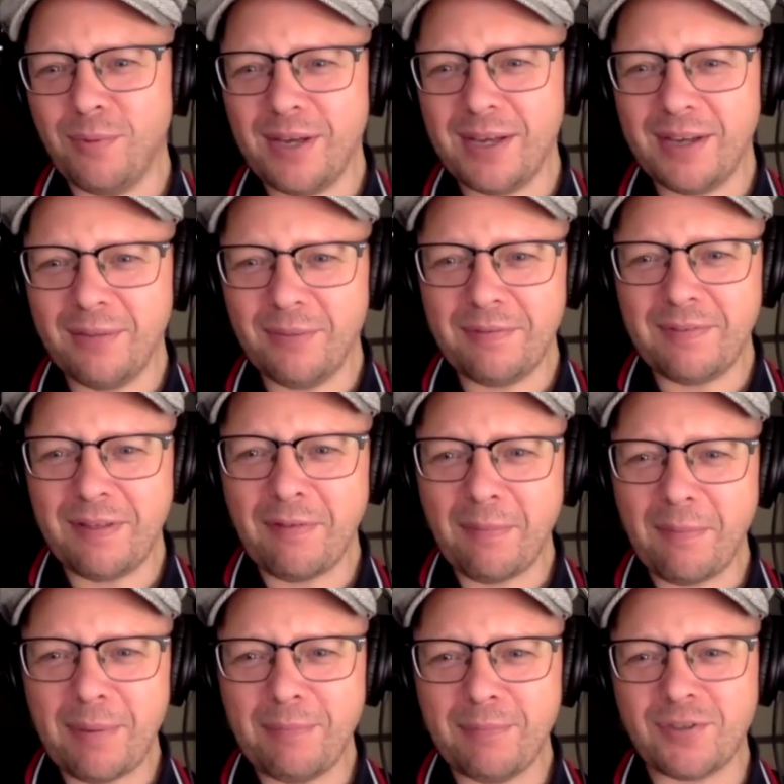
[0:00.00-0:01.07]
We've never
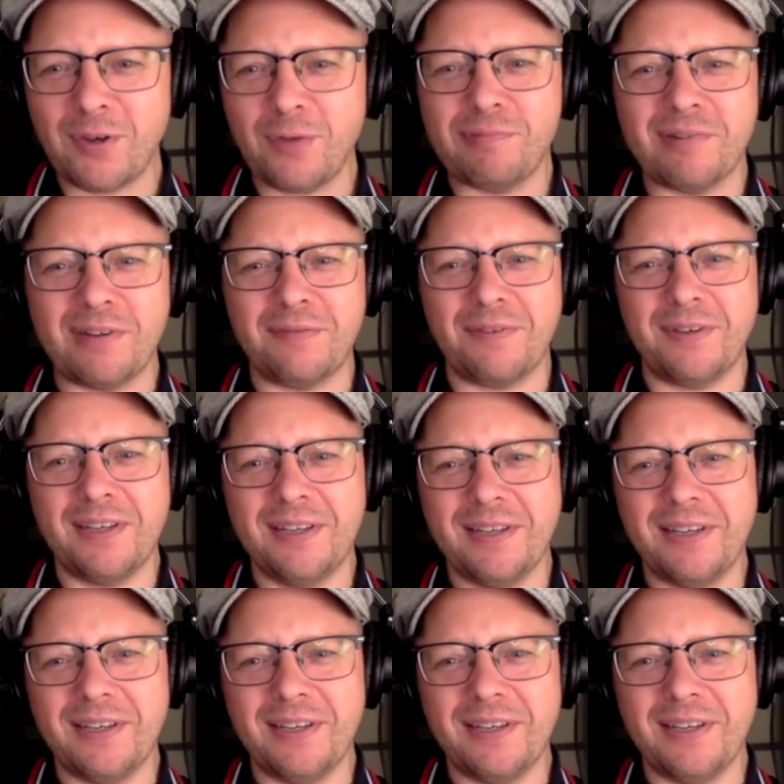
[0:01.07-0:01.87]
been so prolific.